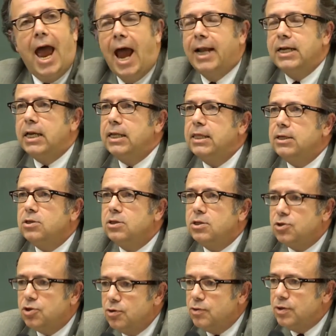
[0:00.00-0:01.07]
And
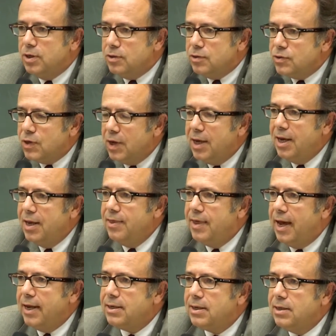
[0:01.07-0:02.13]
the truth is
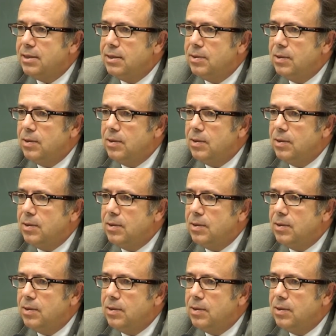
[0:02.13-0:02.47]
that